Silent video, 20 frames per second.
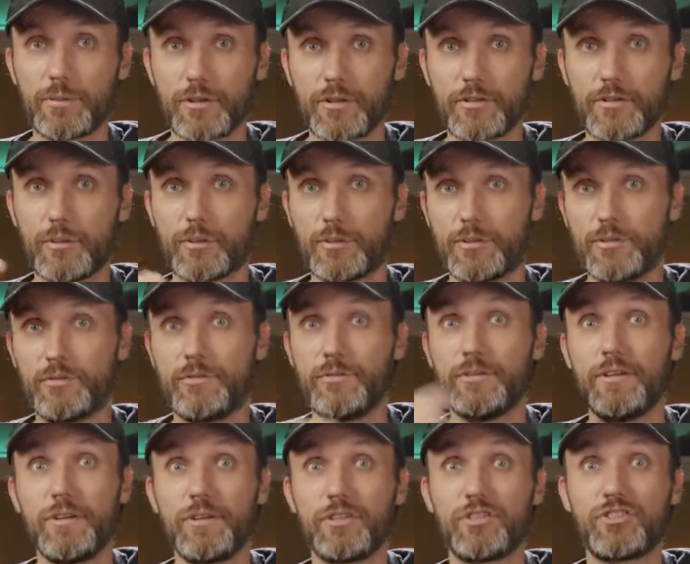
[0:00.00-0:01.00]
because I would
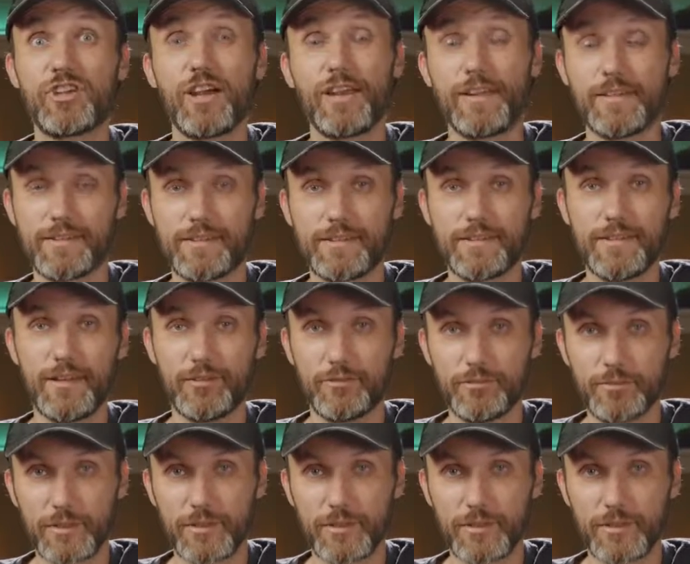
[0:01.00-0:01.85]
need a giant safe,